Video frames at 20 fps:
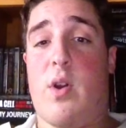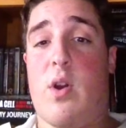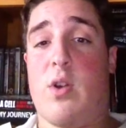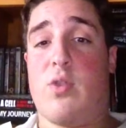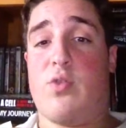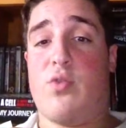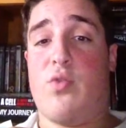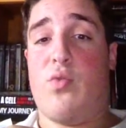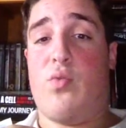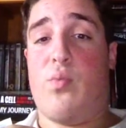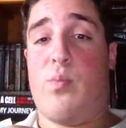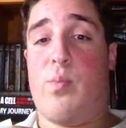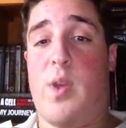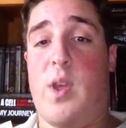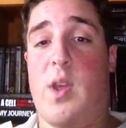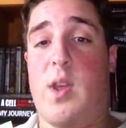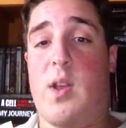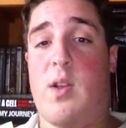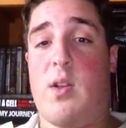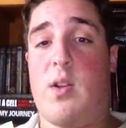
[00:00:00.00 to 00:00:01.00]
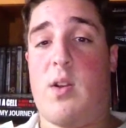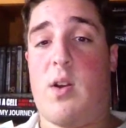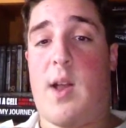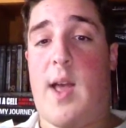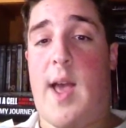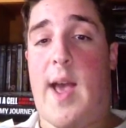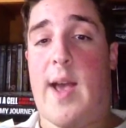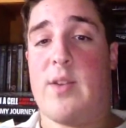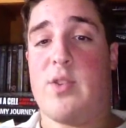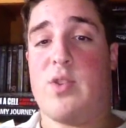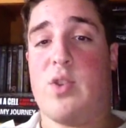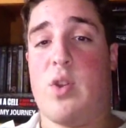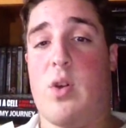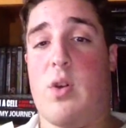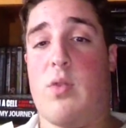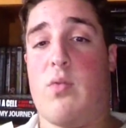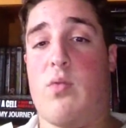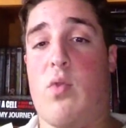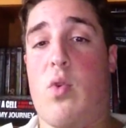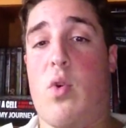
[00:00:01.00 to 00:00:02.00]
R-Truth beat Axel
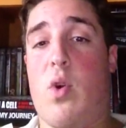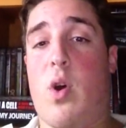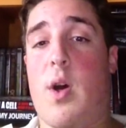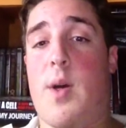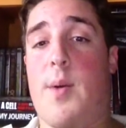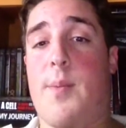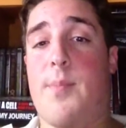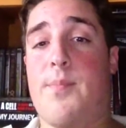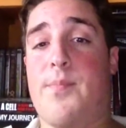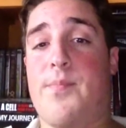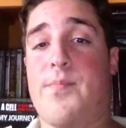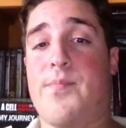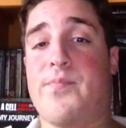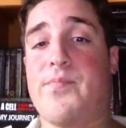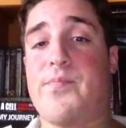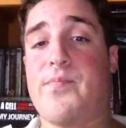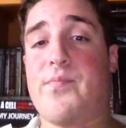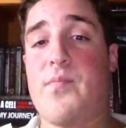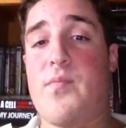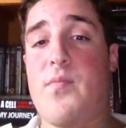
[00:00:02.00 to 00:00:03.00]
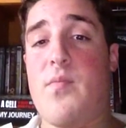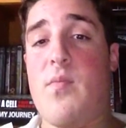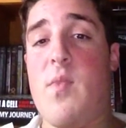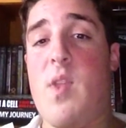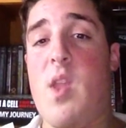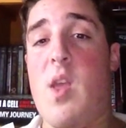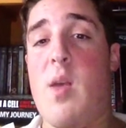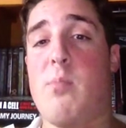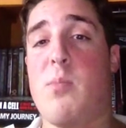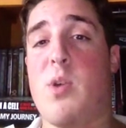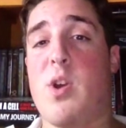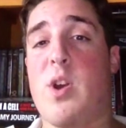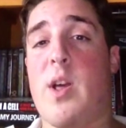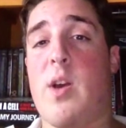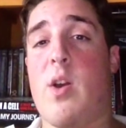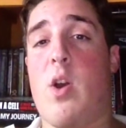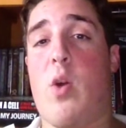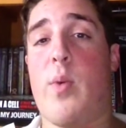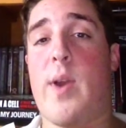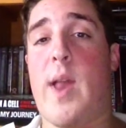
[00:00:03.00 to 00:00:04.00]
on Raw. I'm going to
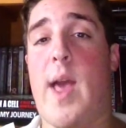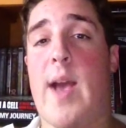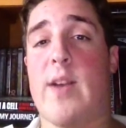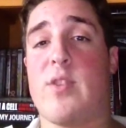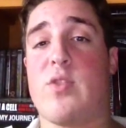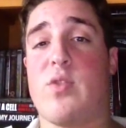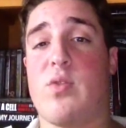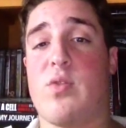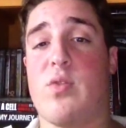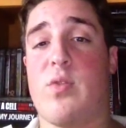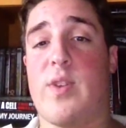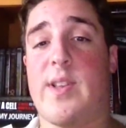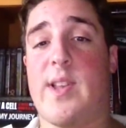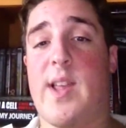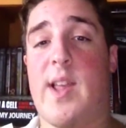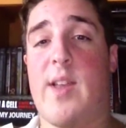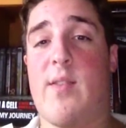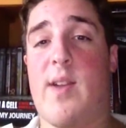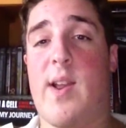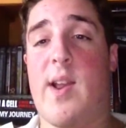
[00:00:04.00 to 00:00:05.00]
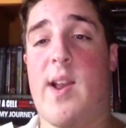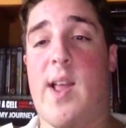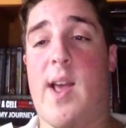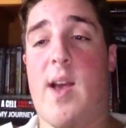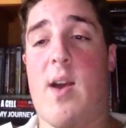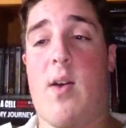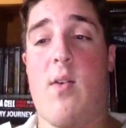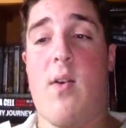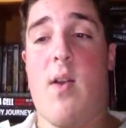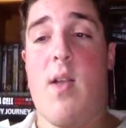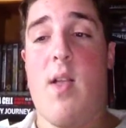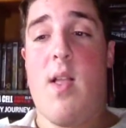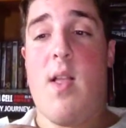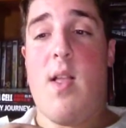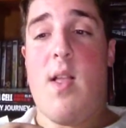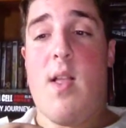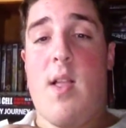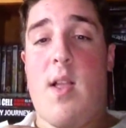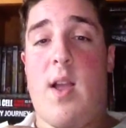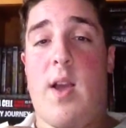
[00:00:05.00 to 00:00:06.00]
go with Axel to retain right now.
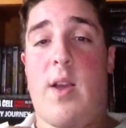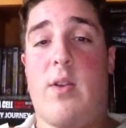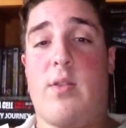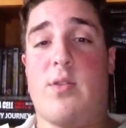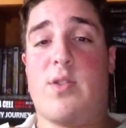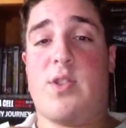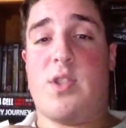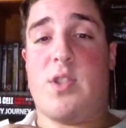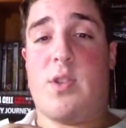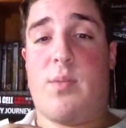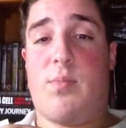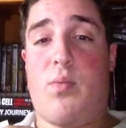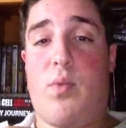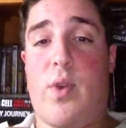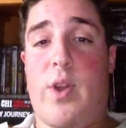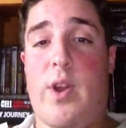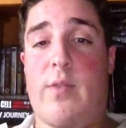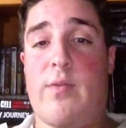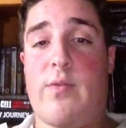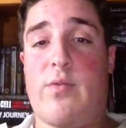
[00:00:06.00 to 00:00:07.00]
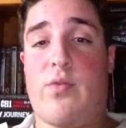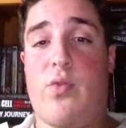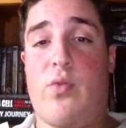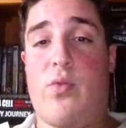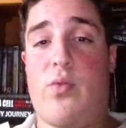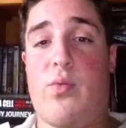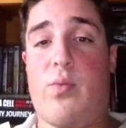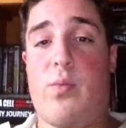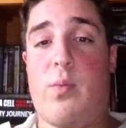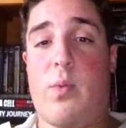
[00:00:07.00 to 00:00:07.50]
I don't see the point of Truth